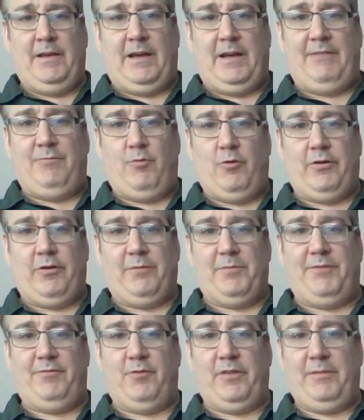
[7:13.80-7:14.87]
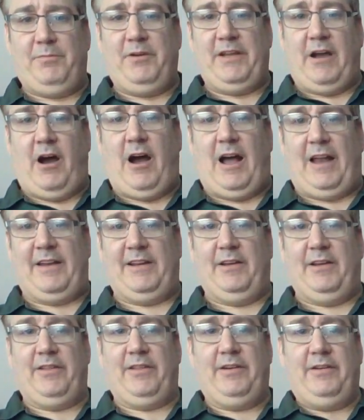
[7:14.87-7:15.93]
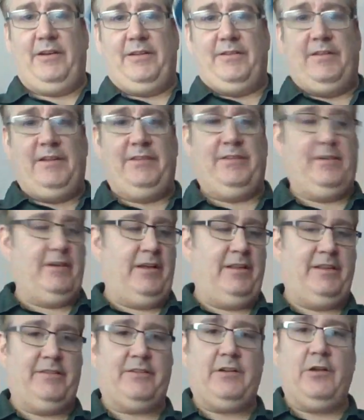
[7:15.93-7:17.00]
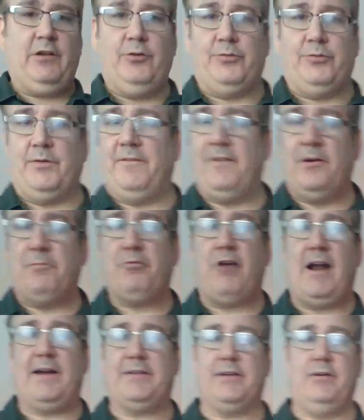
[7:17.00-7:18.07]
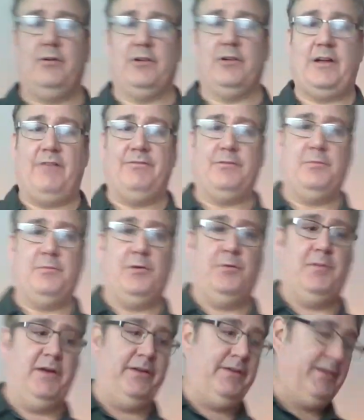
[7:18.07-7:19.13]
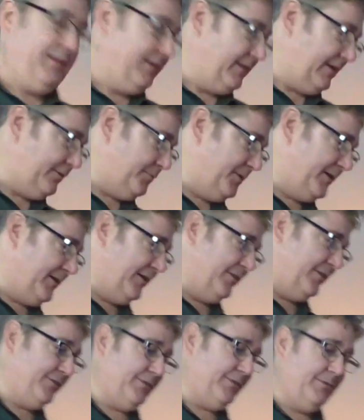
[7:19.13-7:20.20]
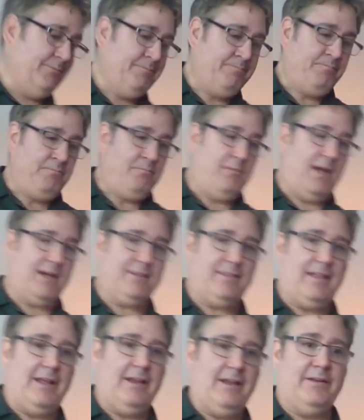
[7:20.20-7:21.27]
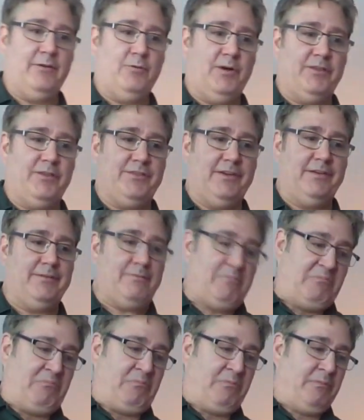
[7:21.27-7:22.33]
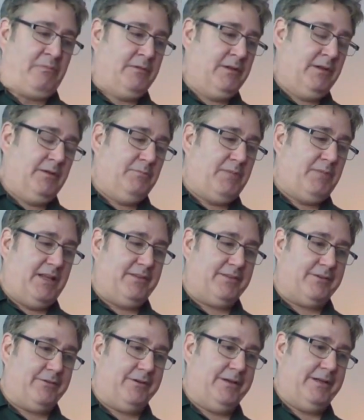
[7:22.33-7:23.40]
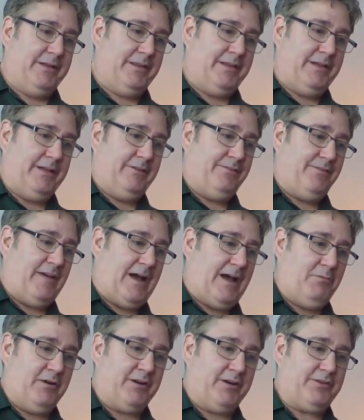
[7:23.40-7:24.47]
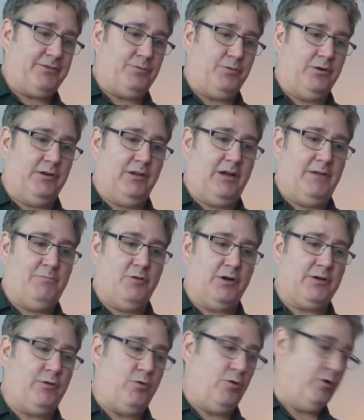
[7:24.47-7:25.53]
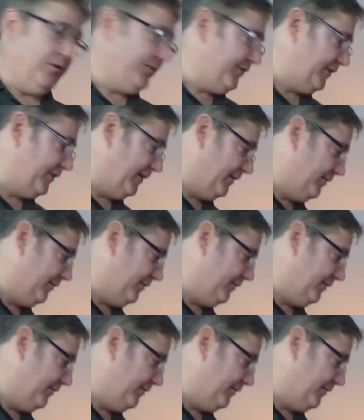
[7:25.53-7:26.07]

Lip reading: I've worn them before. They're pretty hot. You know, none of these clothes were very practical or comfortable, but that's because back then there wasn't, basically the fabrics were a lot more coarse and